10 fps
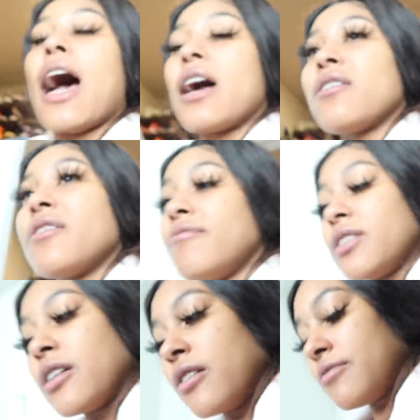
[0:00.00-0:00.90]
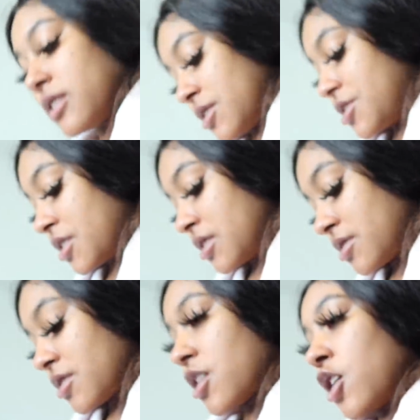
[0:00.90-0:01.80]
I don't even know if these
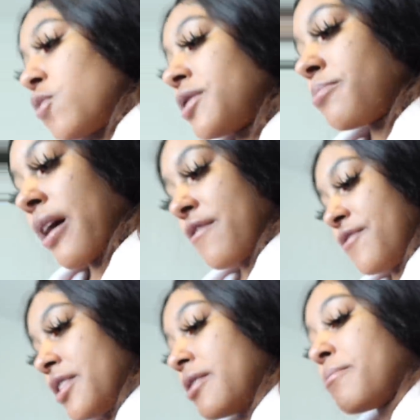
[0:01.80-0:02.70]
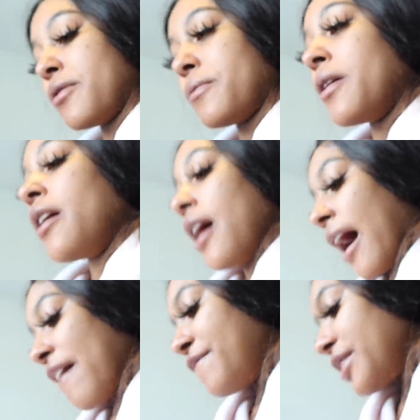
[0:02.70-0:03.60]
jeans go with my fit, but I